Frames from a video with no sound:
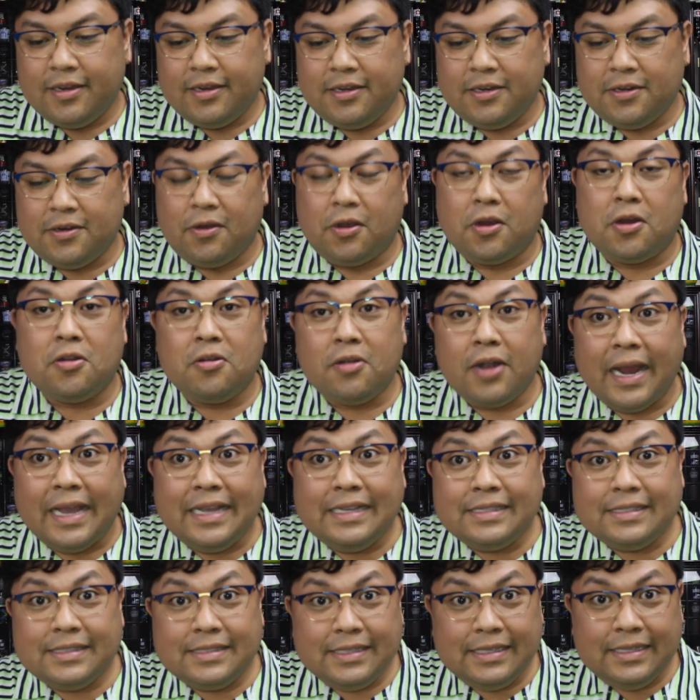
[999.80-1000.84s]
you know,
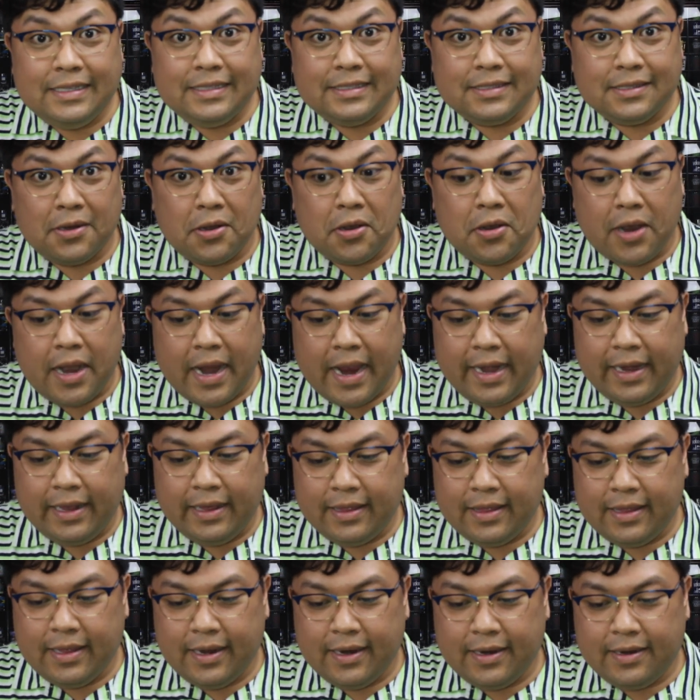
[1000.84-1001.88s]
crises or
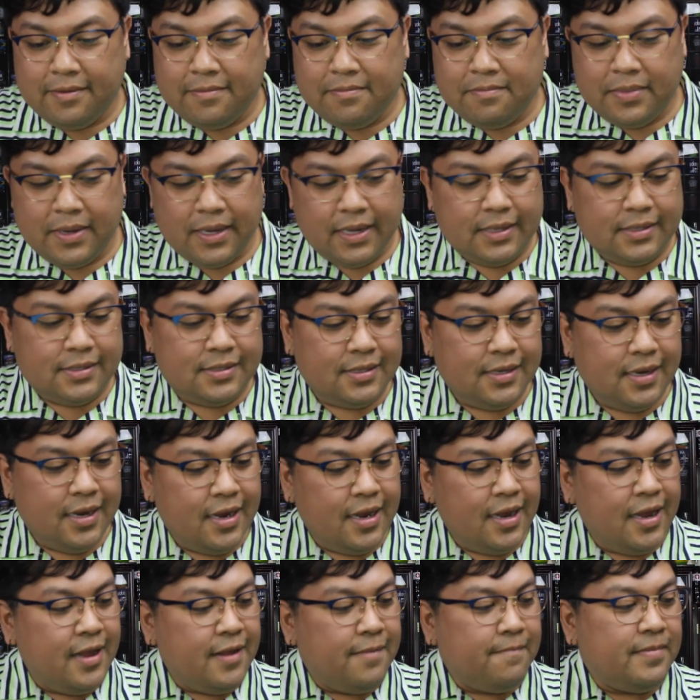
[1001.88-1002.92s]
anything, but
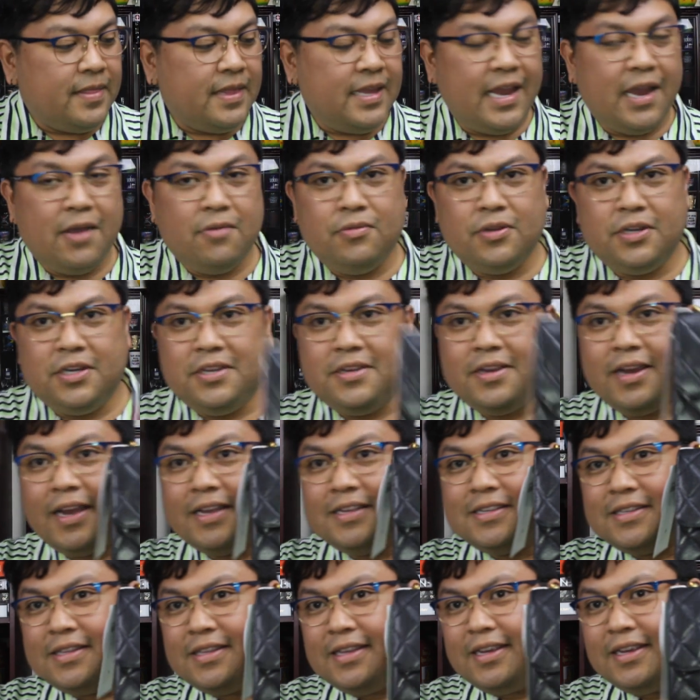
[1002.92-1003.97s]
yeah, what do you
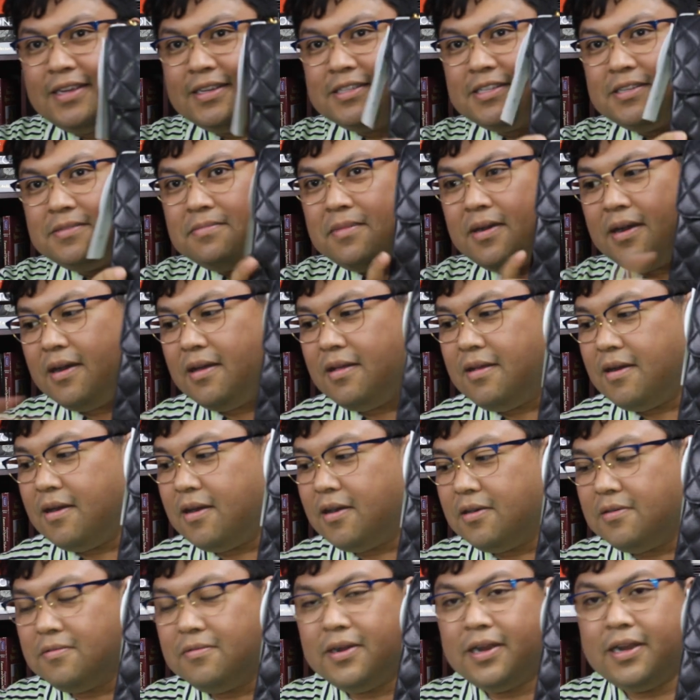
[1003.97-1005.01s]
guys think? Small
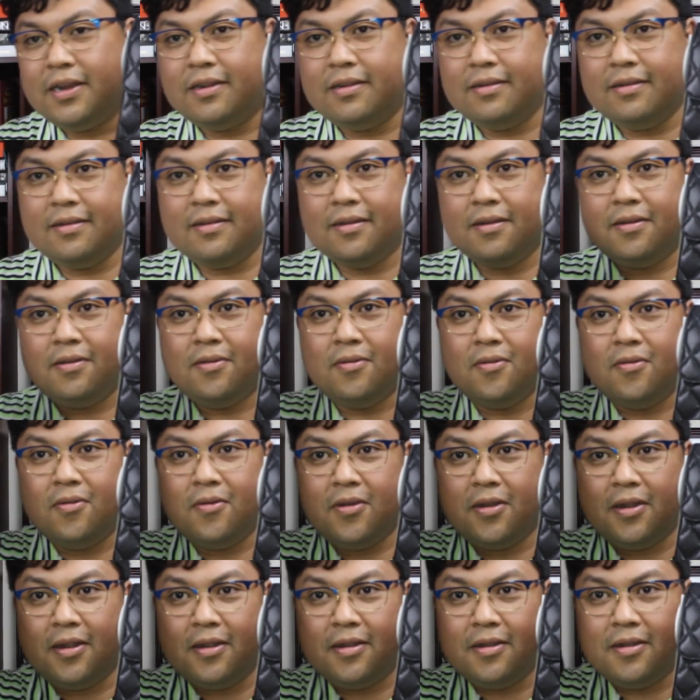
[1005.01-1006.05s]
hardware
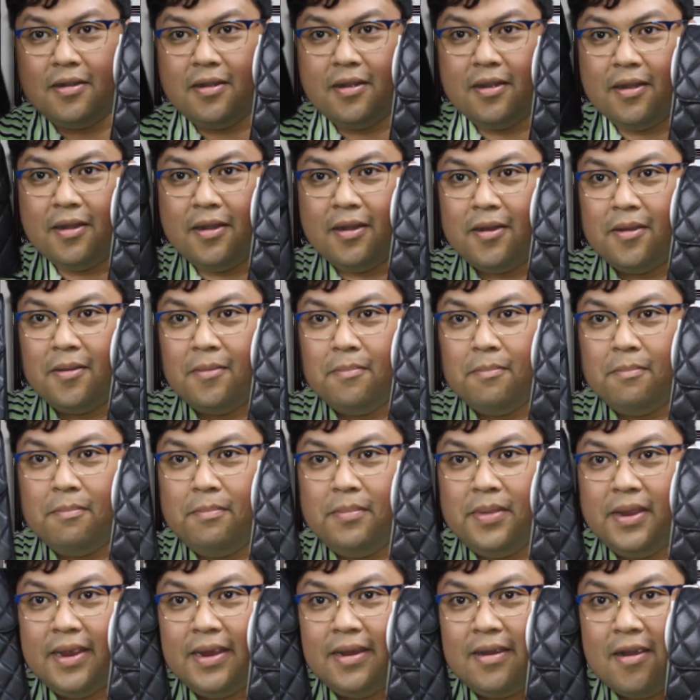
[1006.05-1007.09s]
or
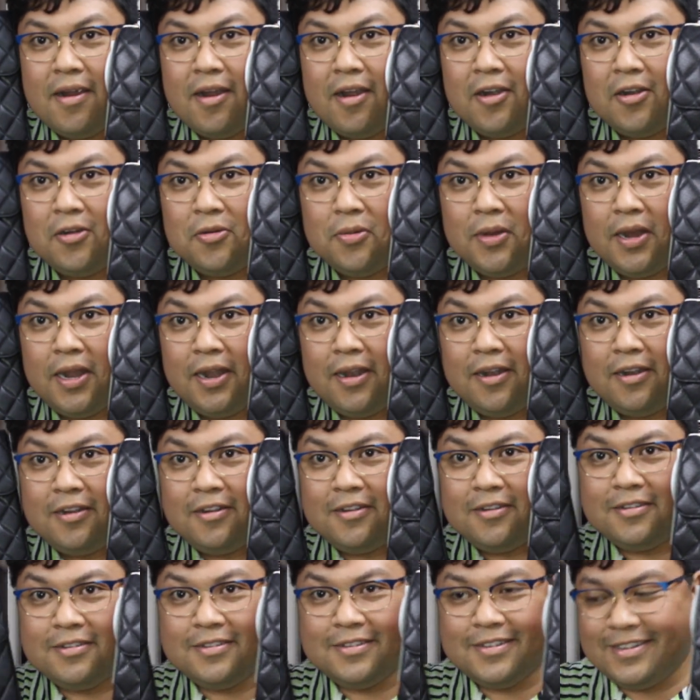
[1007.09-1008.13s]
big hardware?